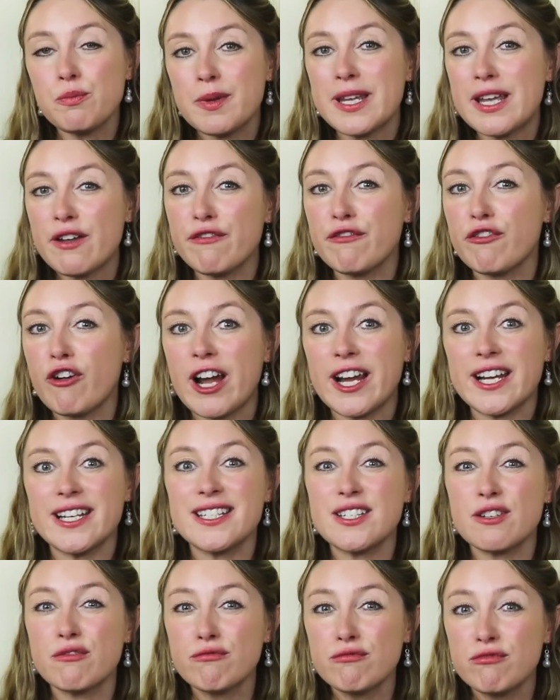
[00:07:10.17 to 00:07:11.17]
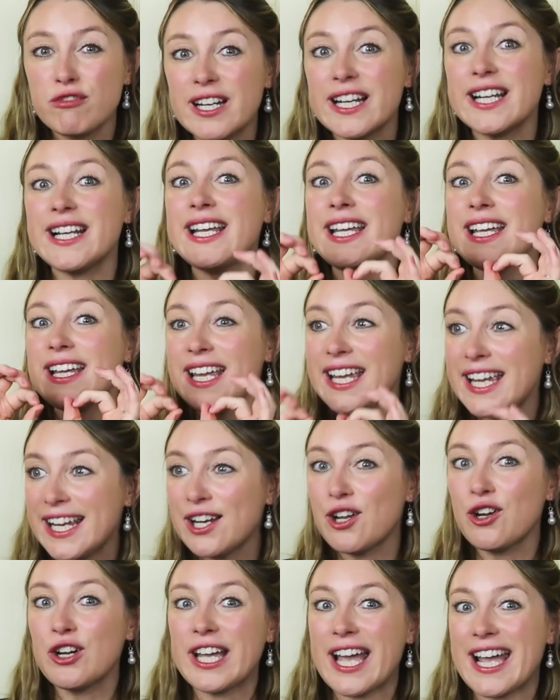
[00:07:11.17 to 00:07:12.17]
be afraid to really
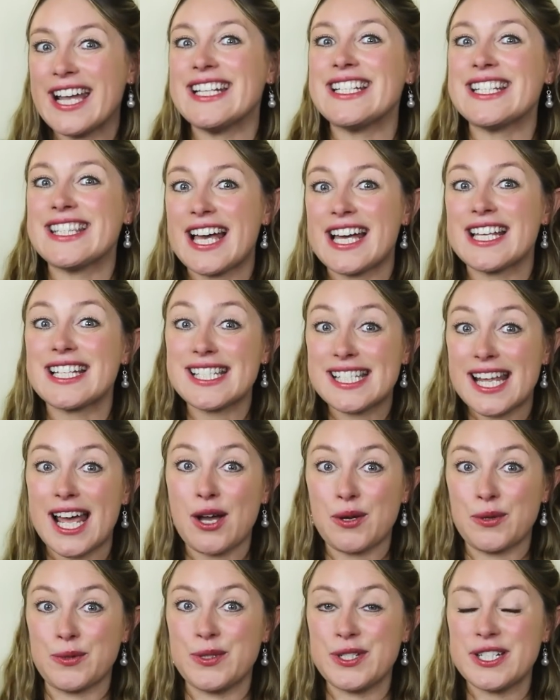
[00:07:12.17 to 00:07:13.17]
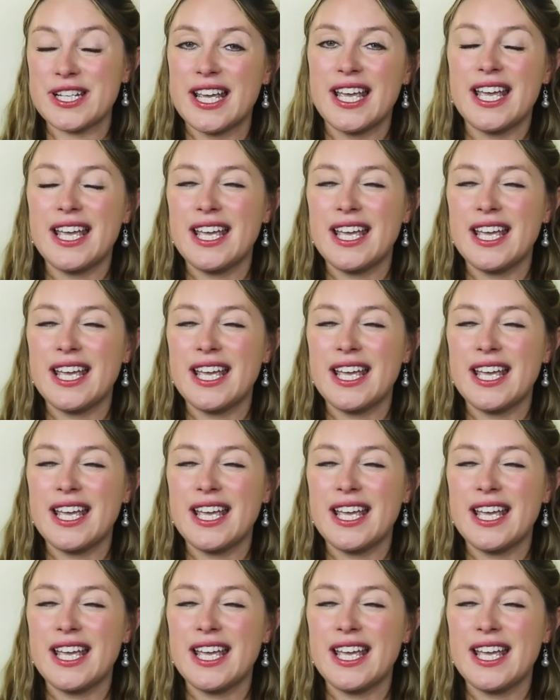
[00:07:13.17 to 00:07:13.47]
elongate that sound.